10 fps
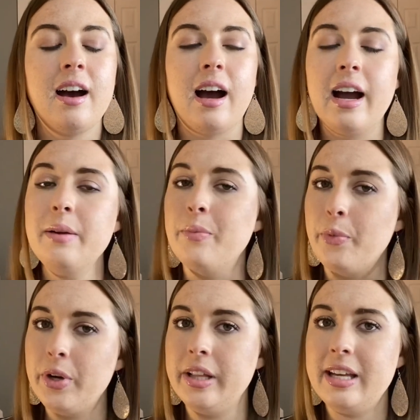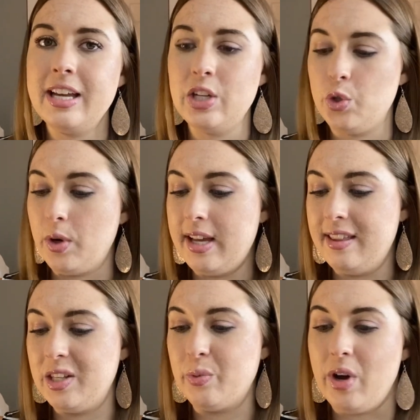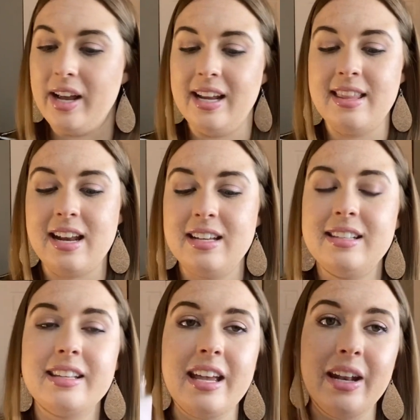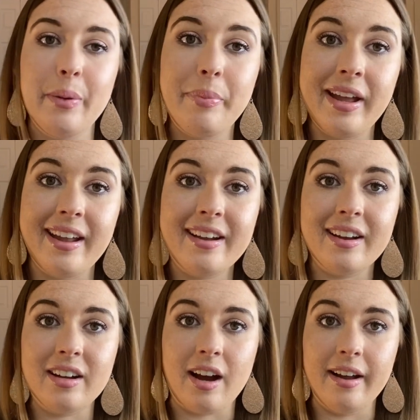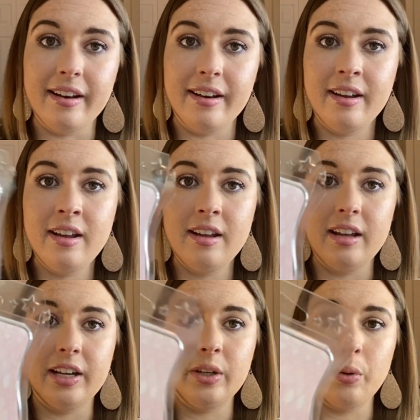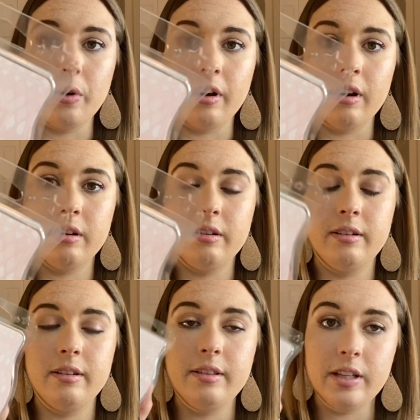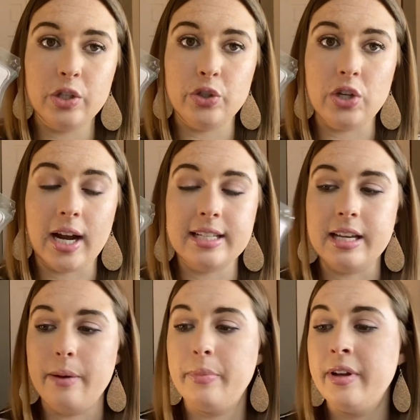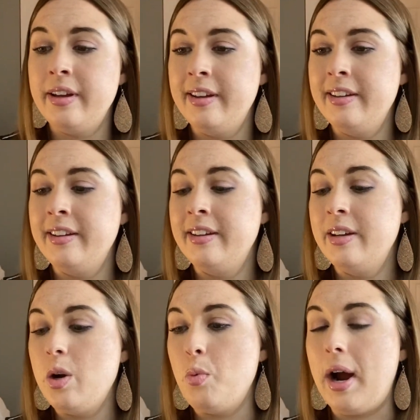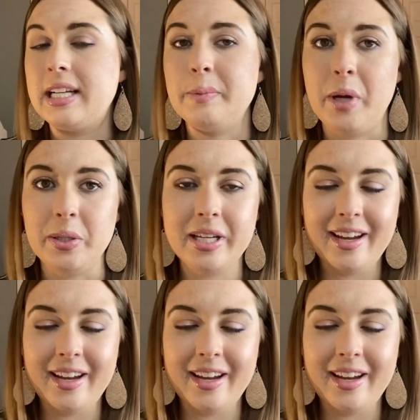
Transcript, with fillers: I'm really enjoying this one, and that is in pink cotton. Ignore this jacked up wax melt.